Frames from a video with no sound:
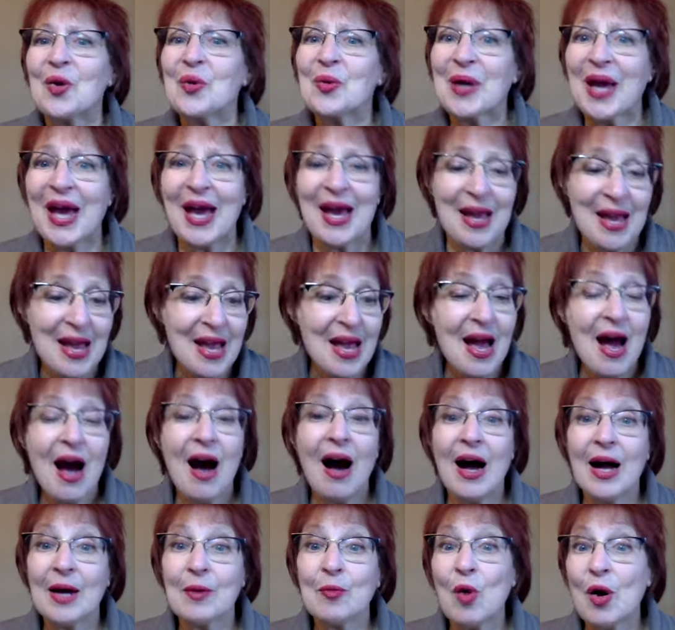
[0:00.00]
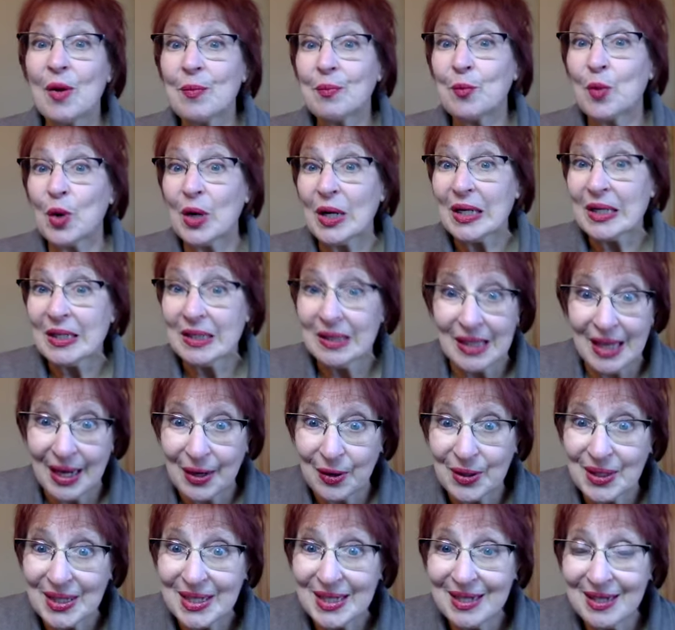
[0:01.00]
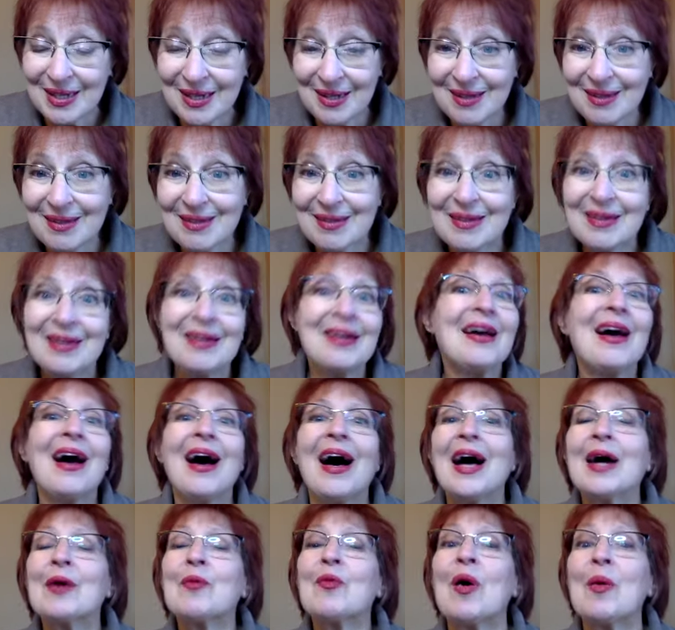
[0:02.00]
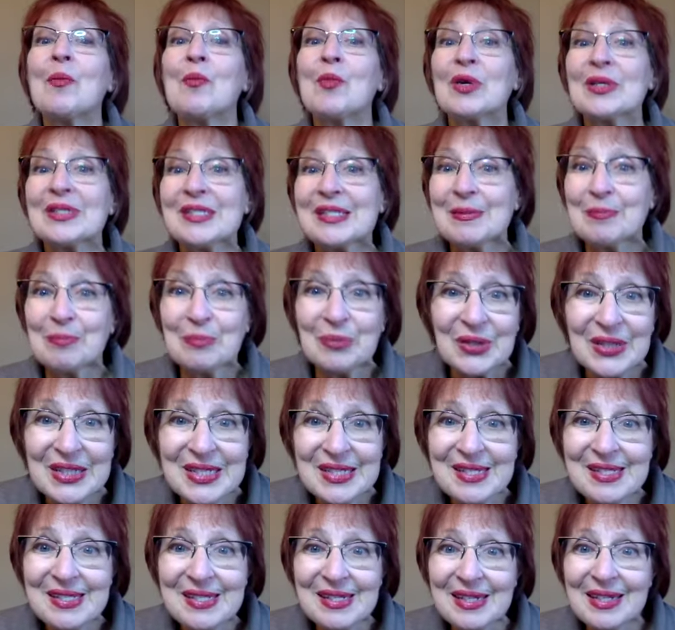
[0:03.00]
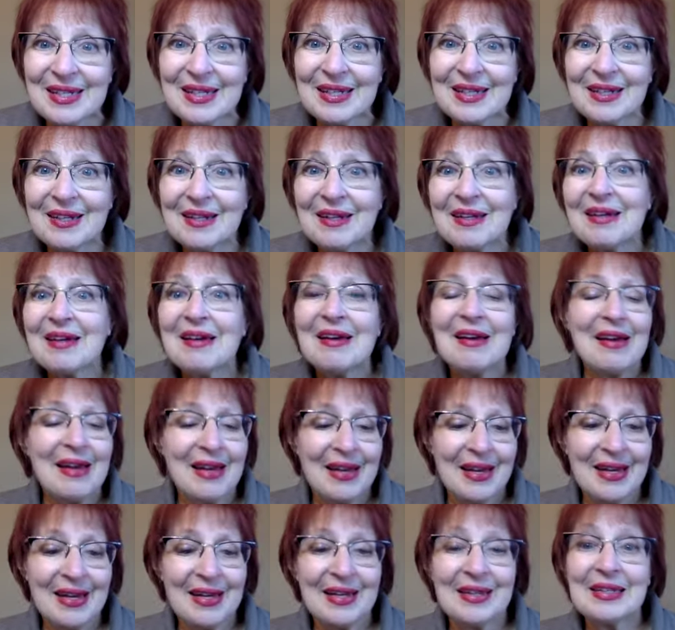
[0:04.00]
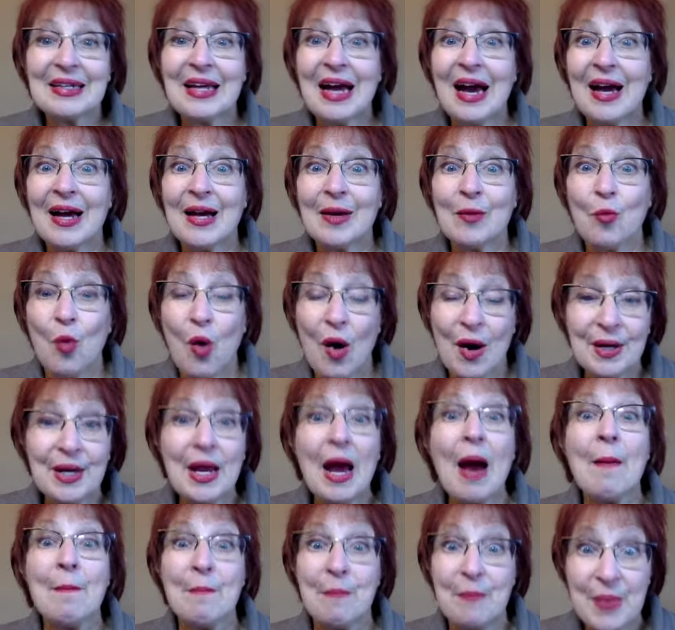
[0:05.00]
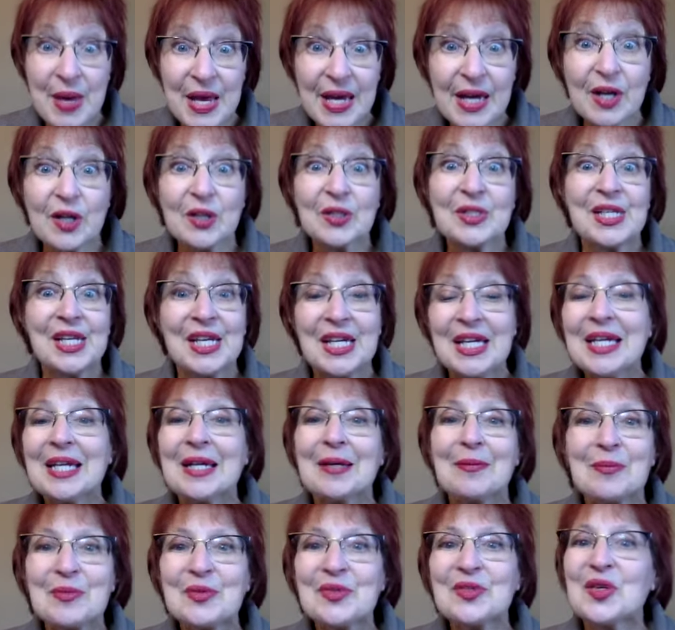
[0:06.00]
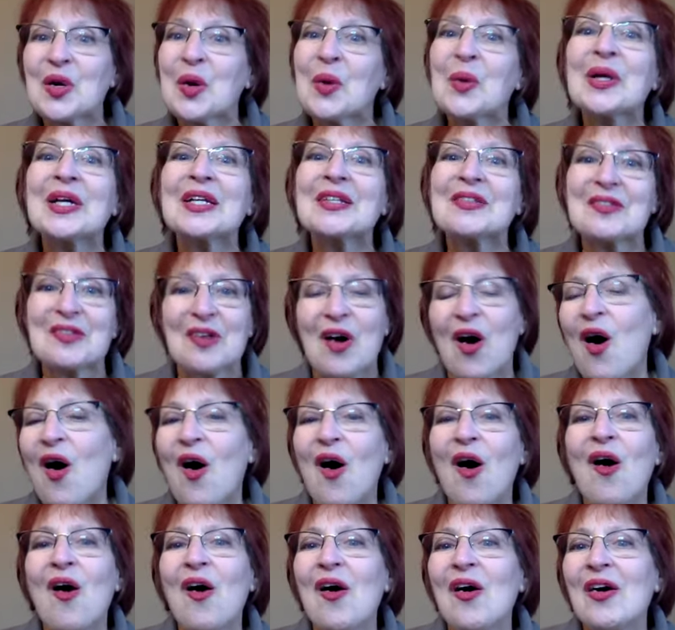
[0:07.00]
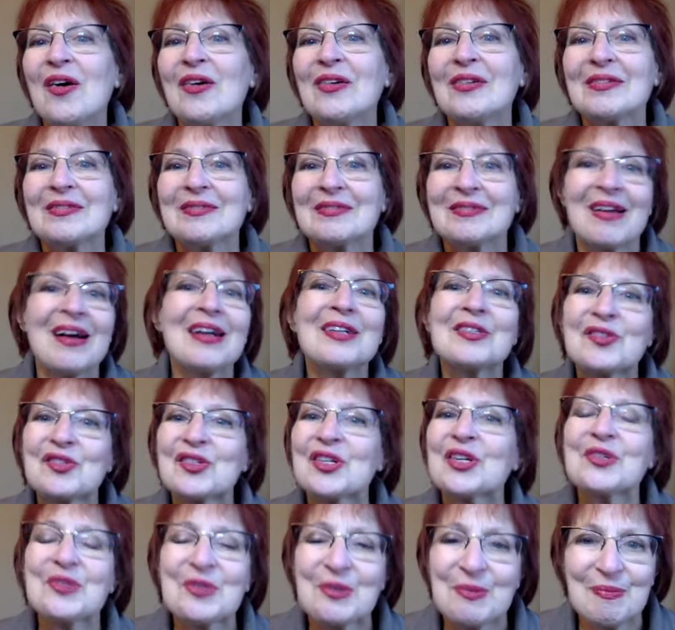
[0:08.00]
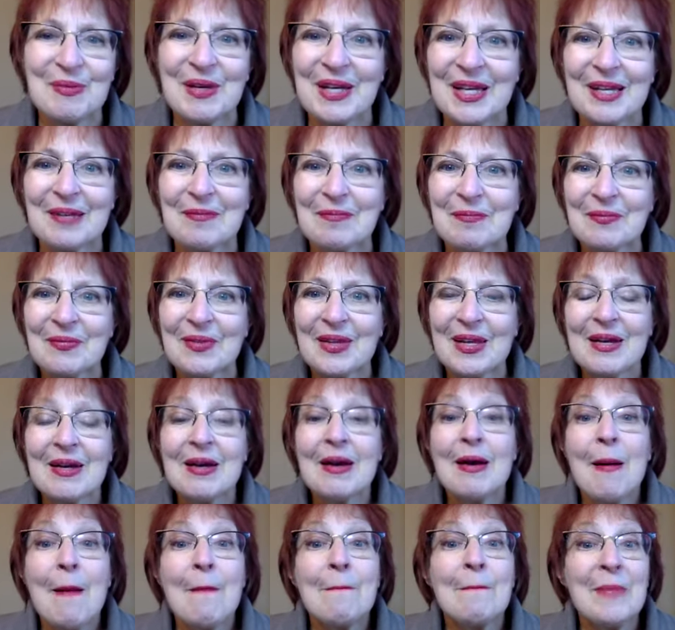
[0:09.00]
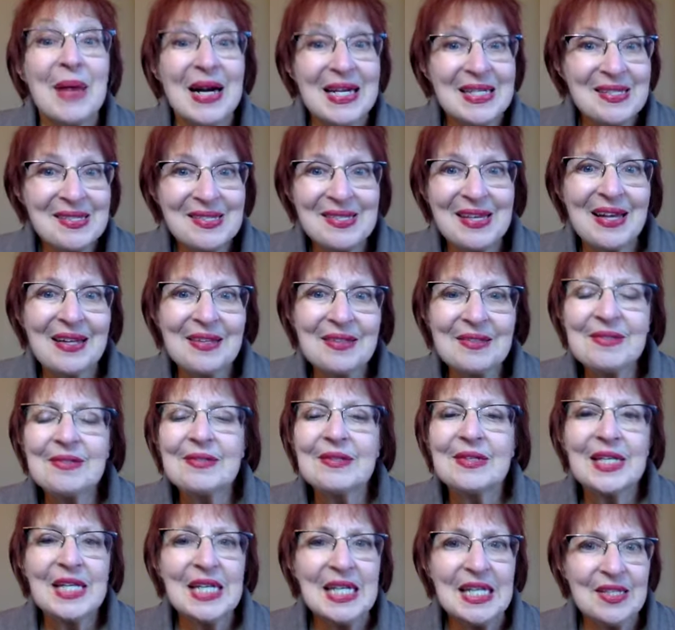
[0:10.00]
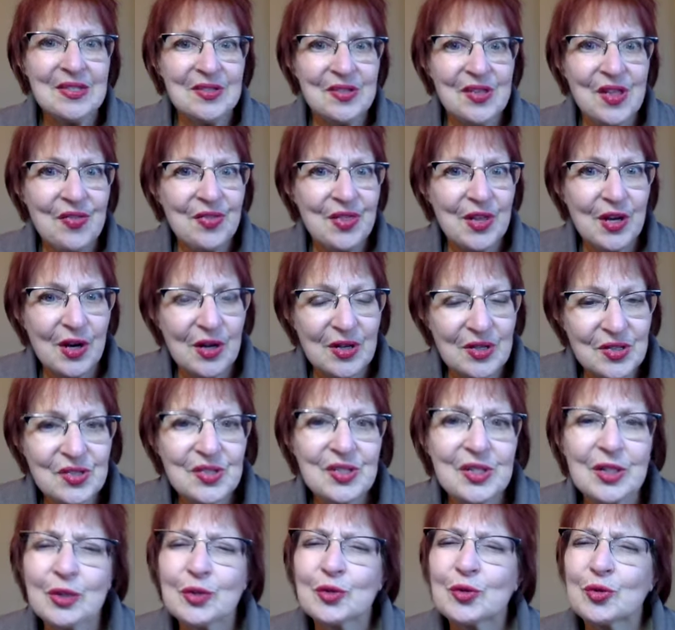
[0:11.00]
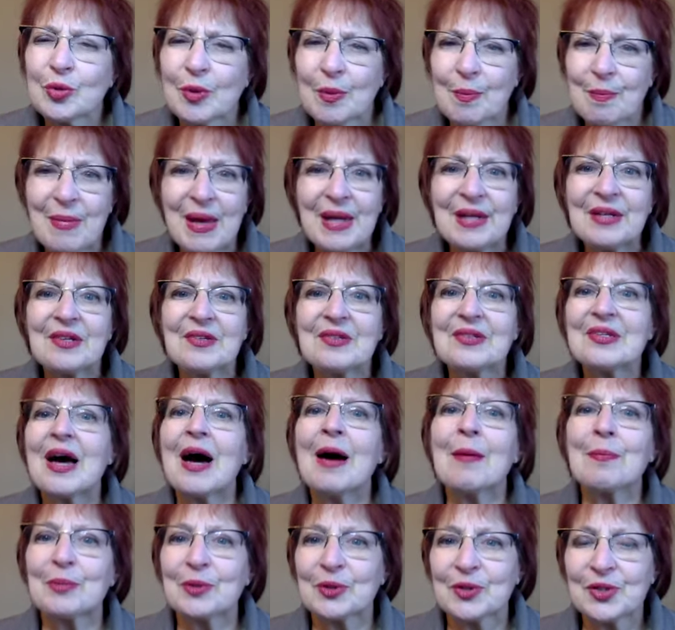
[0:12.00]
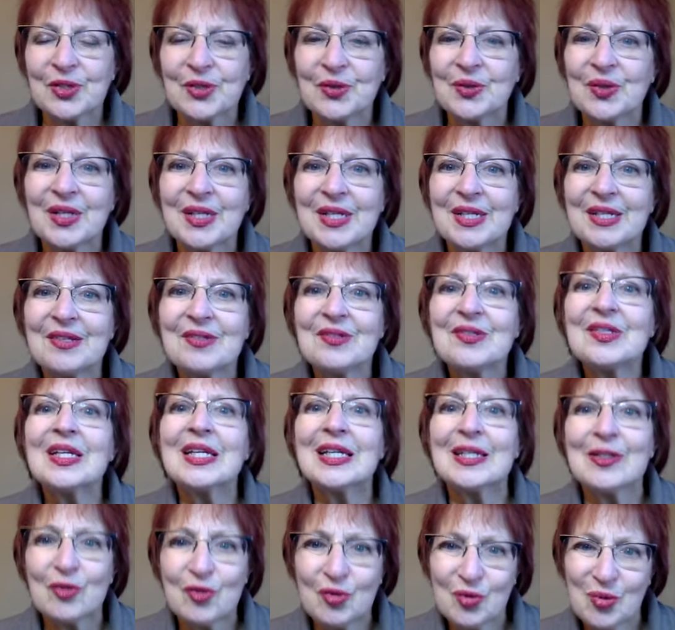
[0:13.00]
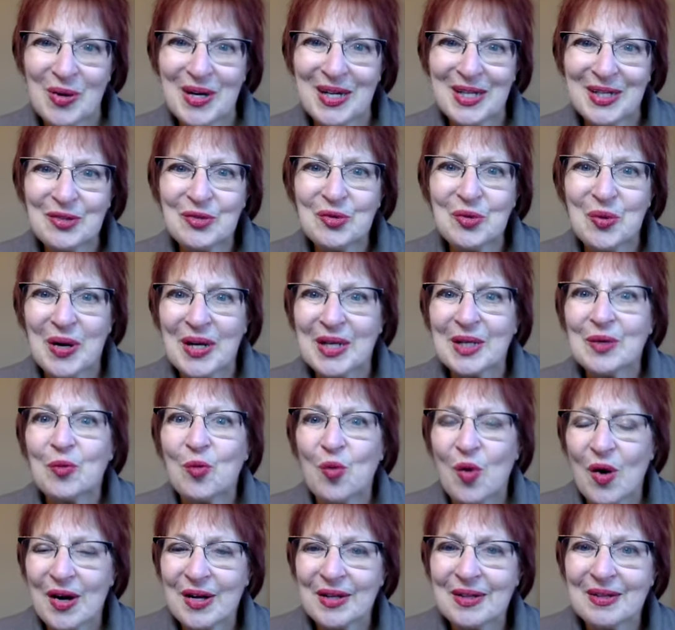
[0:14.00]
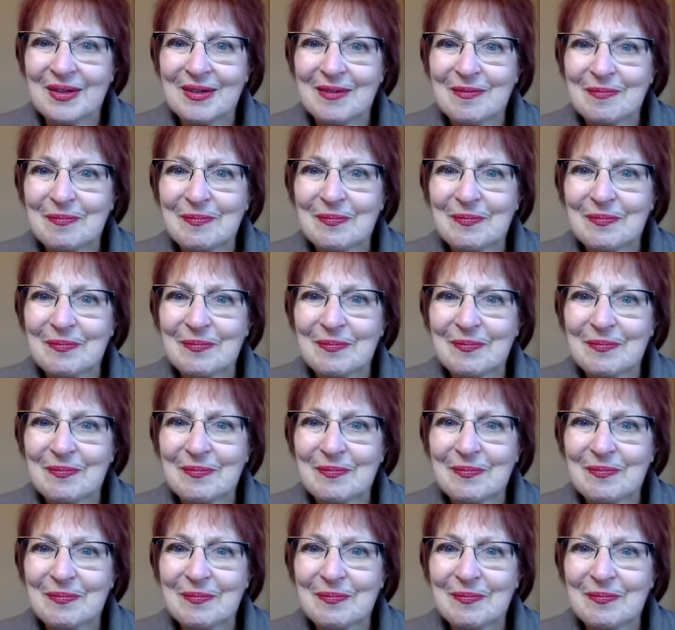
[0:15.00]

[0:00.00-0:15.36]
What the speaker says: Okay, I want more clarity, I want more simplicity, and I want a bigger team so it's all not just me. My sense is that there are still tremendous opportunities in 2021.